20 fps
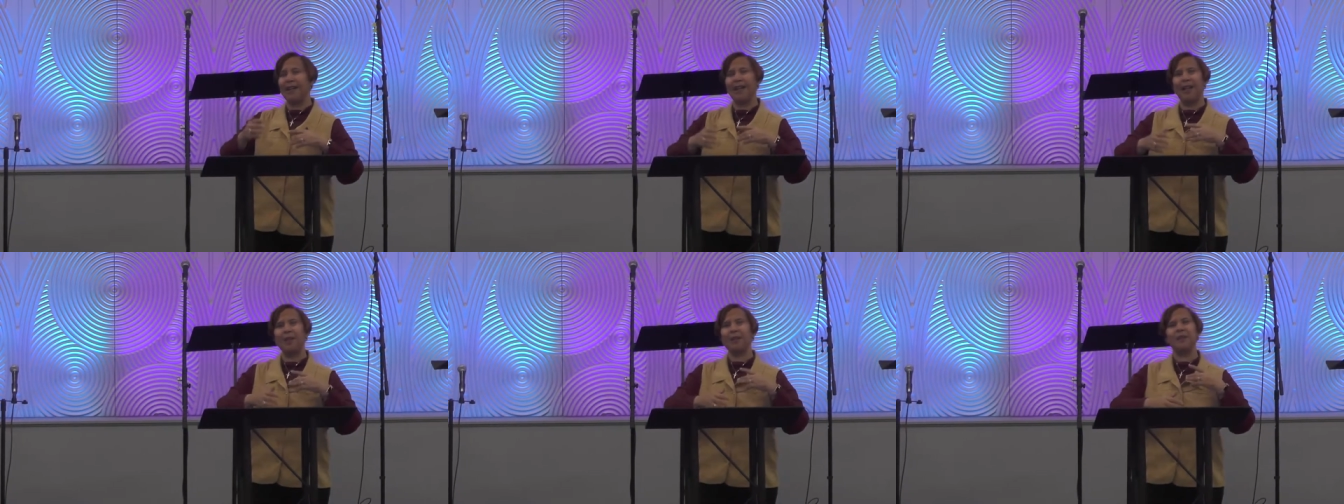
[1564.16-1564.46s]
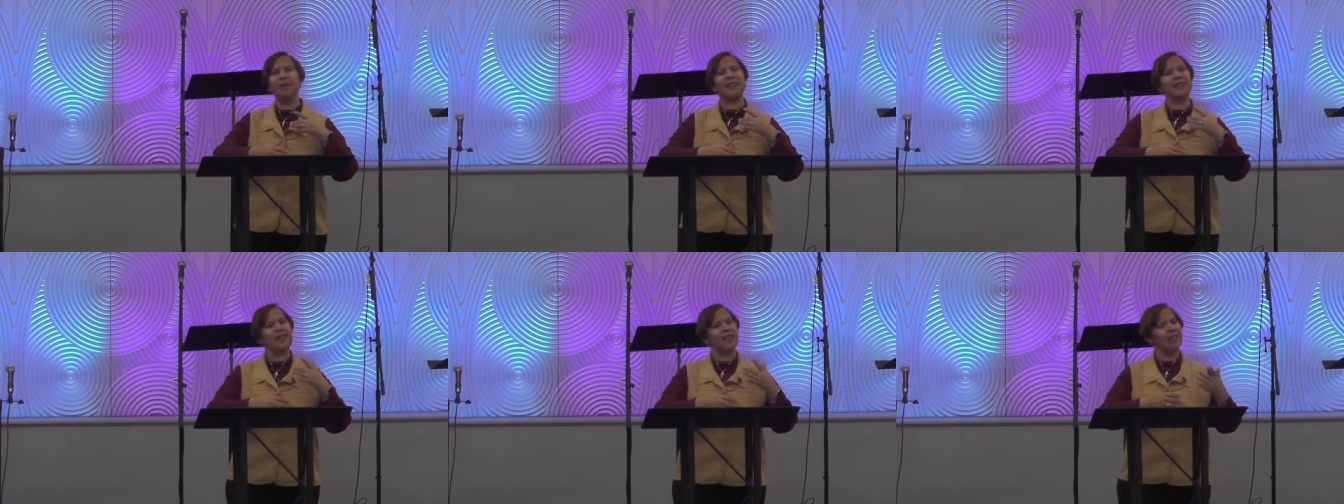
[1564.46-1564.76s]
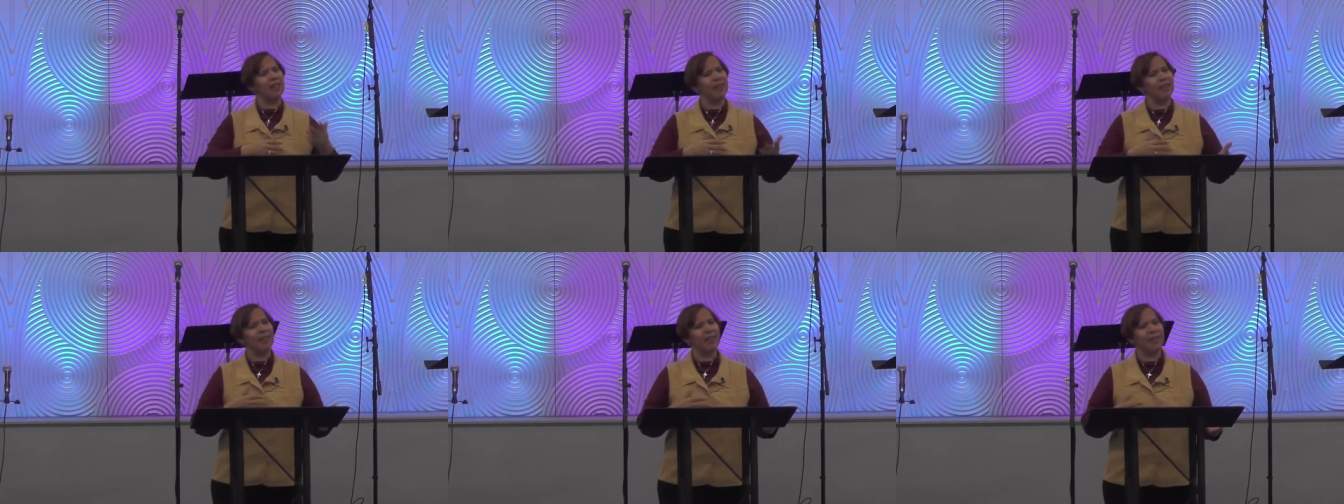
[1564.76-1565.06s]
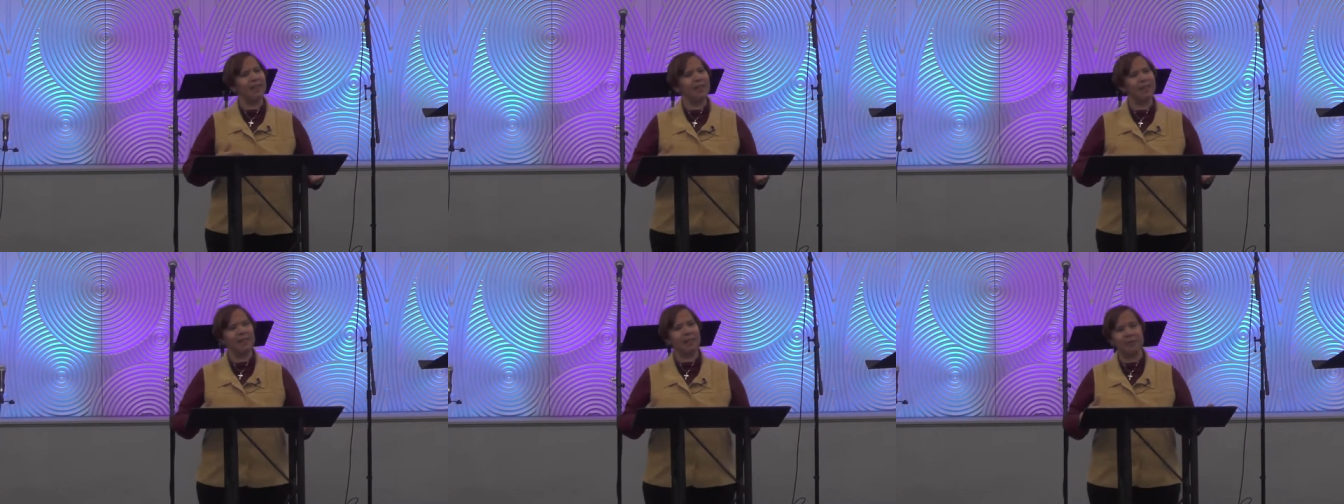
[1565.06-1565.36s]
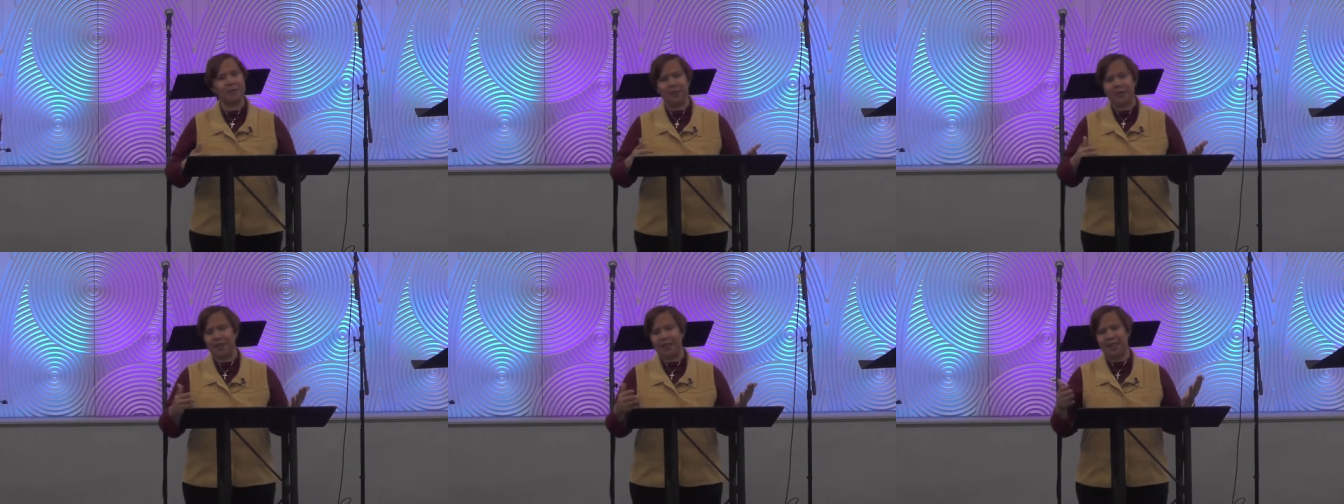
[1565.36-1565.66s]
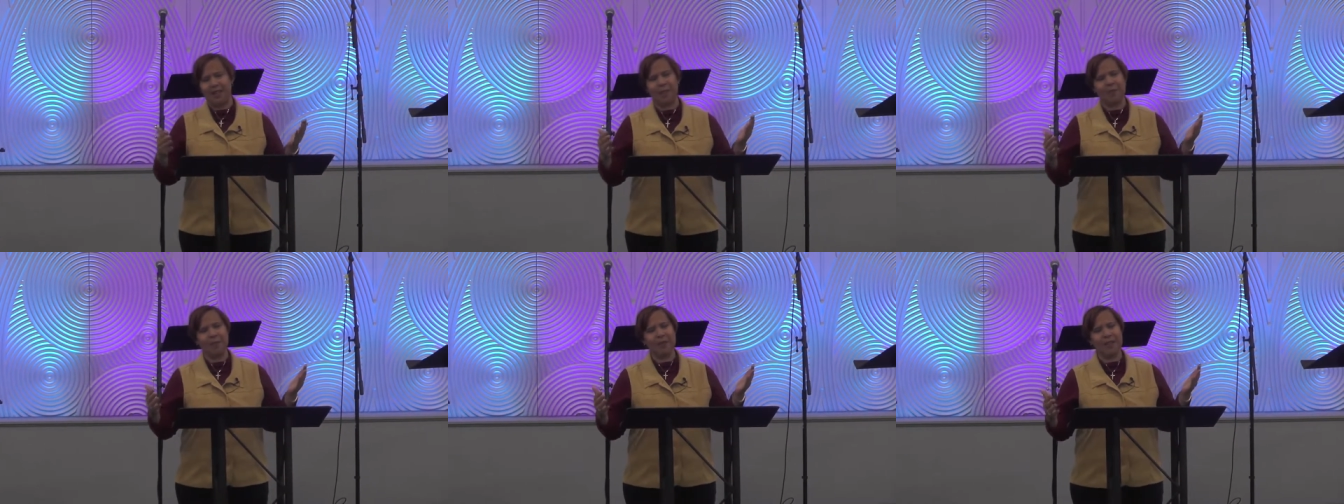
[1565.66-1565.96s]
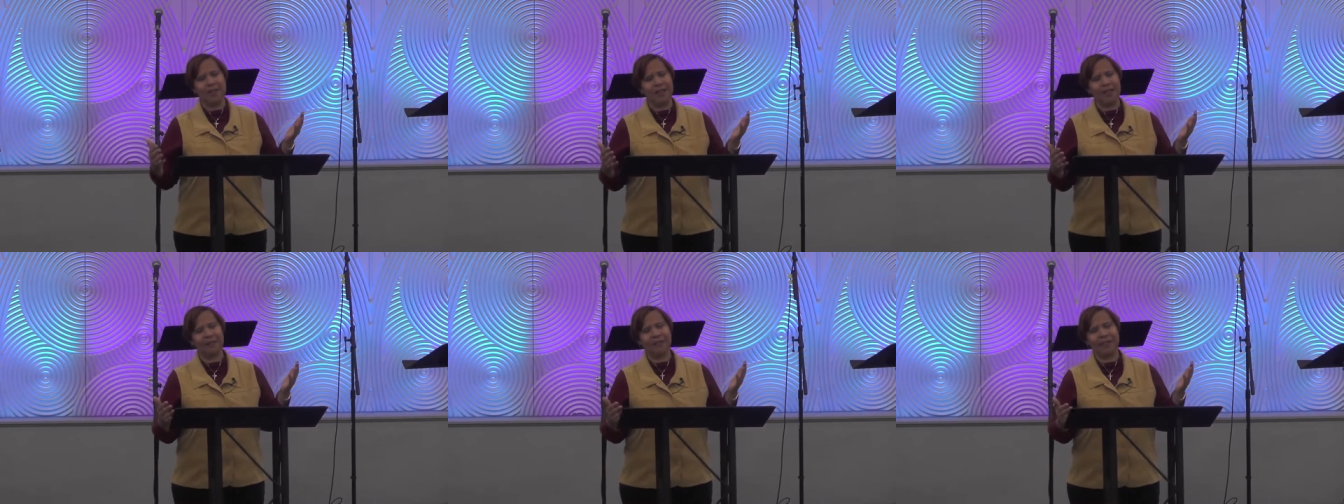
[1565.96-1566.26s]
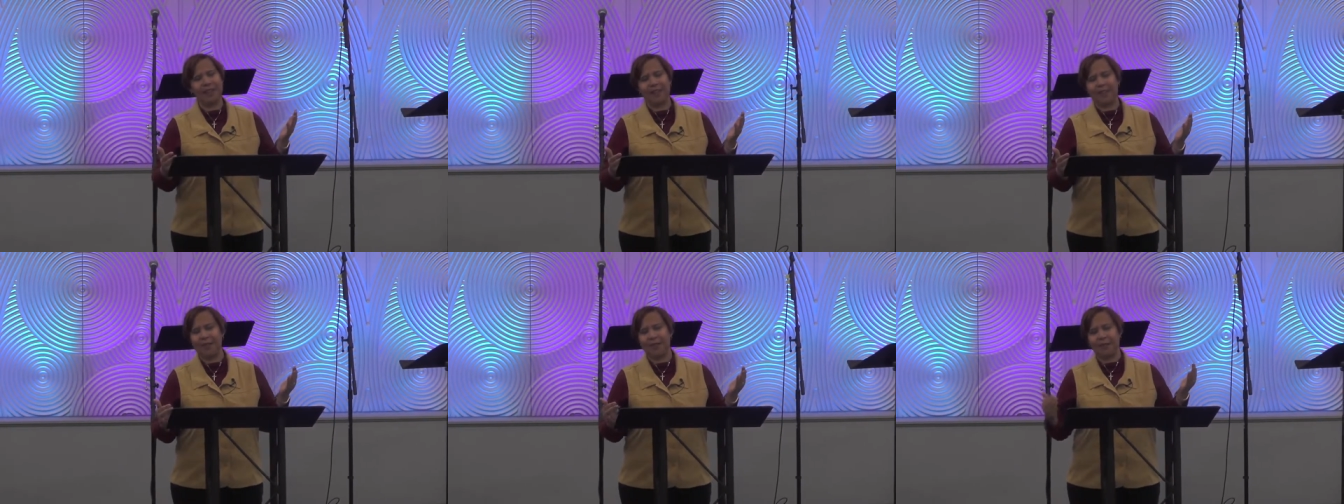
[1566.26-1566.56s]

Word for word: I would say, help me out, Dave,